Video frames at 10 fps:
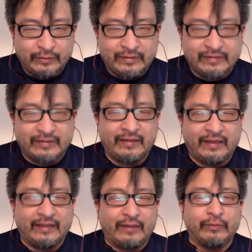is the
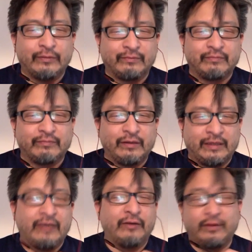thing that will
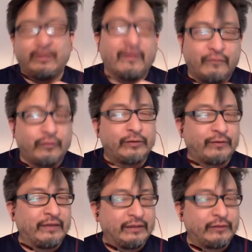kill it. Of course,
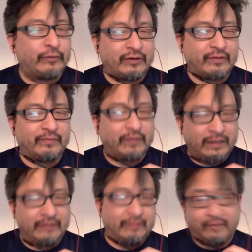short term,
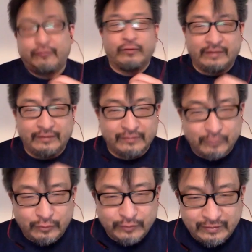it of course yields
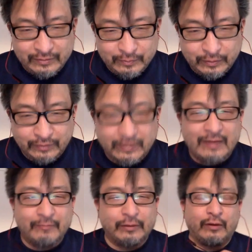more results better,
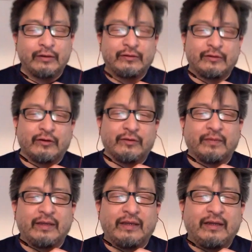but long term,
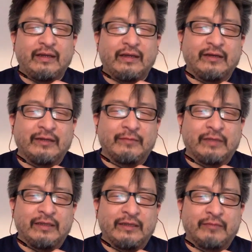
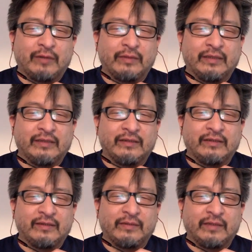it probably isn't
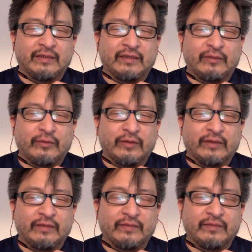something that's going to work.
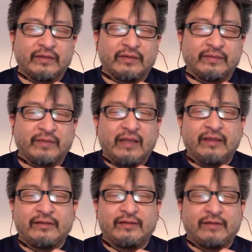So
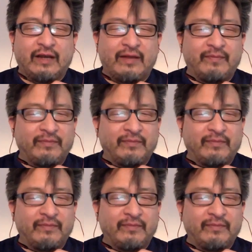listen, Tom,